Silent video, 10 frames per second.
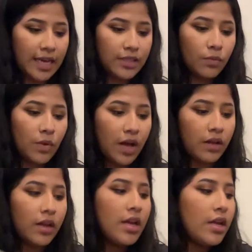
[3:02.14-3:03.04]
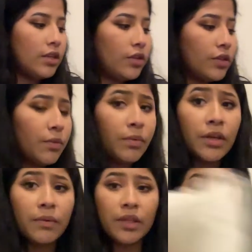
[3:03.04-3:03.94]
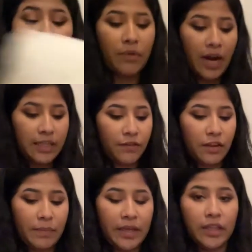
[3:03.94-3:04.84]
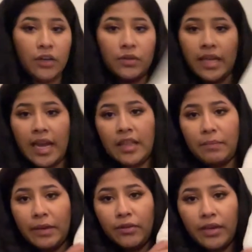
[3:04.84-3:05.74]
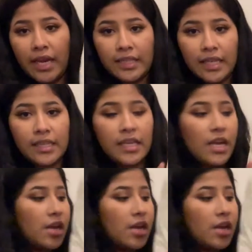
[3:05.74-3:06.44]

as well. So it's a really, really good price for the pillows and the pillowcases.